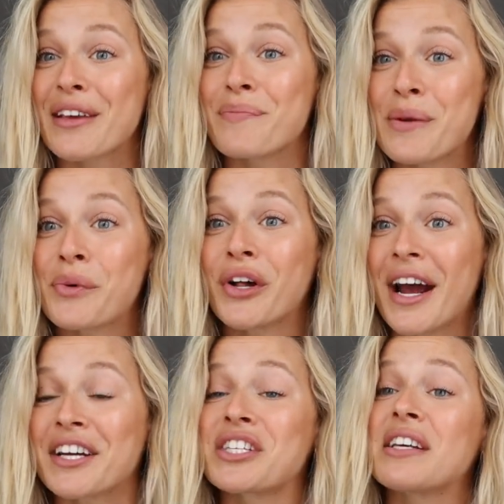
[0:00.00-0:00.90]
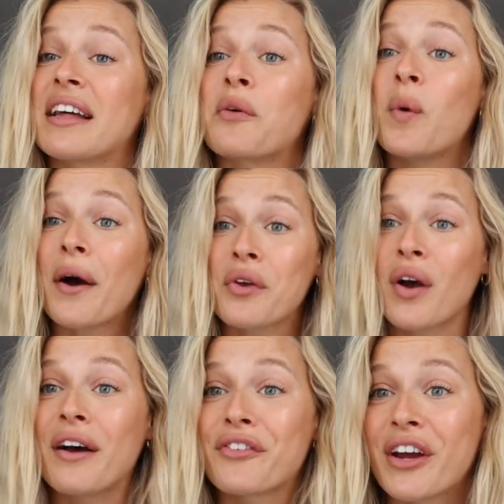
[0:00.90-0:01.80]
and people are actually like, wow, you
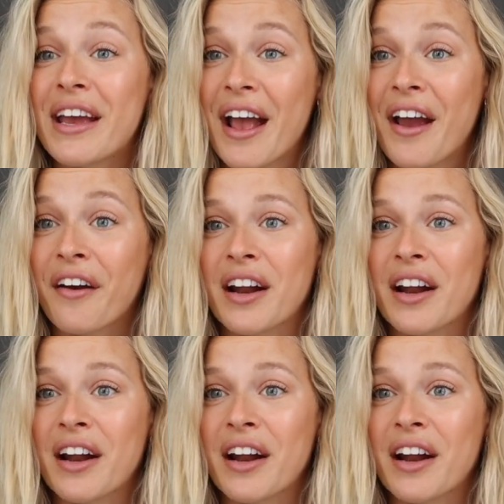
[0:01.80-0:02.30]
have great hair.